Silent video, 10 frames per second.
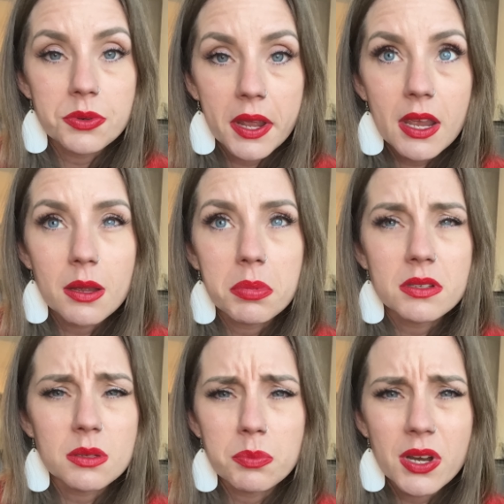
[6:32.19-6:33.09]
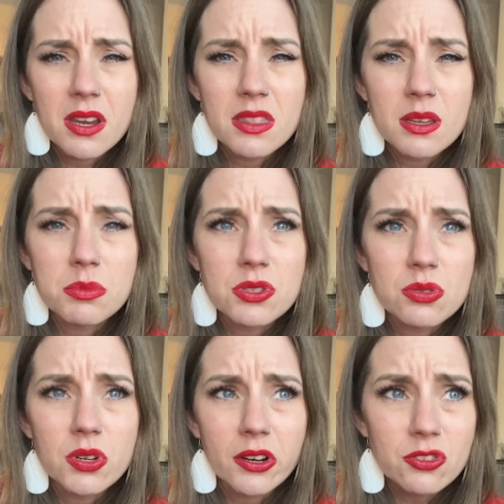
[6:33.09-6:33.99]
day because I'm bringing them to
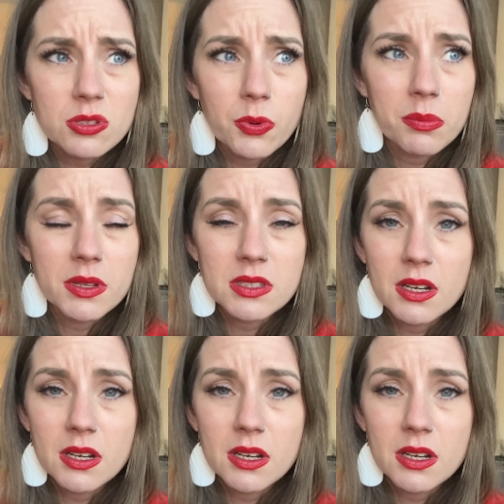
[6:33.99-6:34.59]
doctor's appointments.